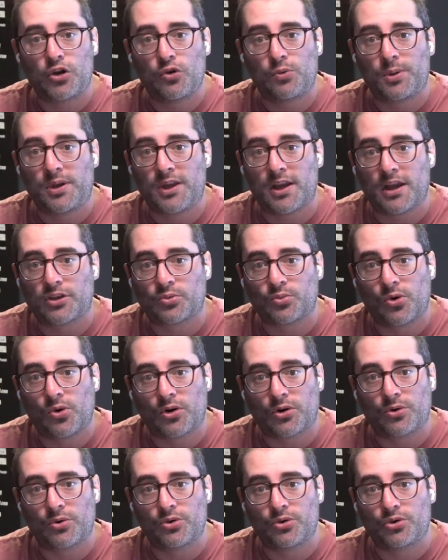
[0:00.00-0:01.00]
UPS
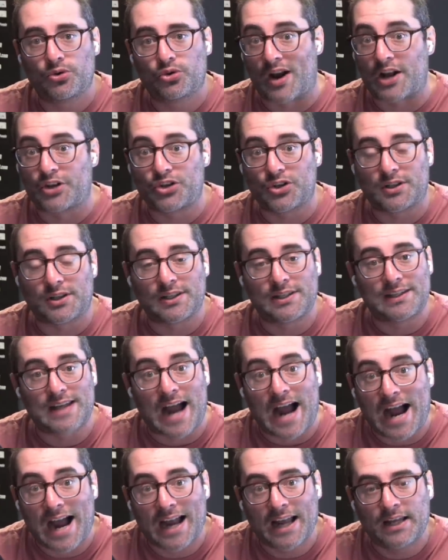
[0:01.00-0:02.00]
worker who tragically
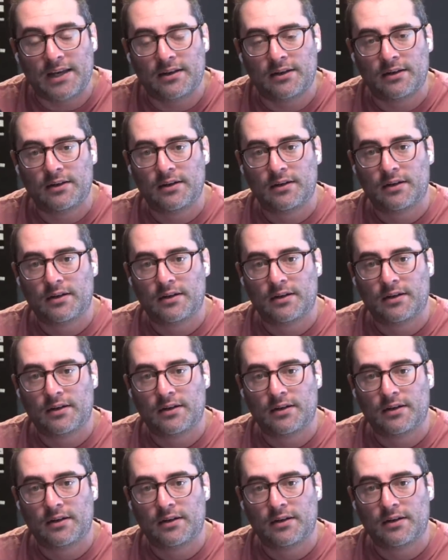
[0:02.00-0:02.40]
died